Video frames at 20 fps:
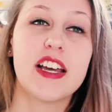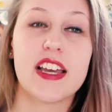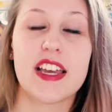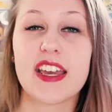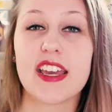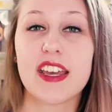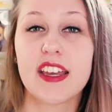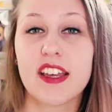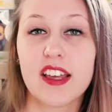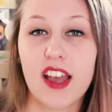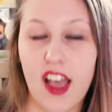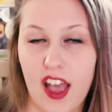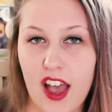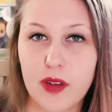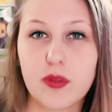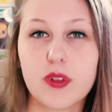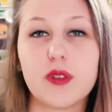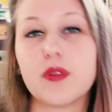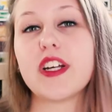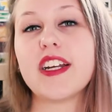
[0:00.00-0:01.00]
eh, I
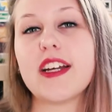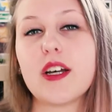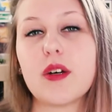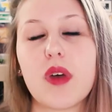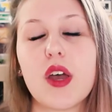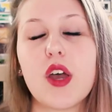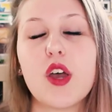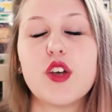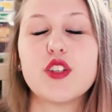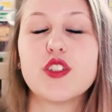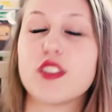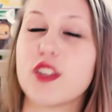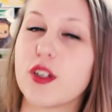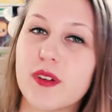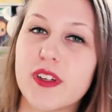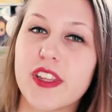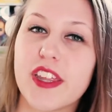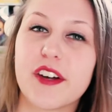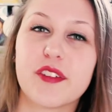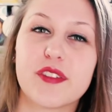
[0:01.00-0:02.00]
would read them. So
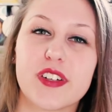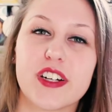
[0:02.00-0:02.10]
without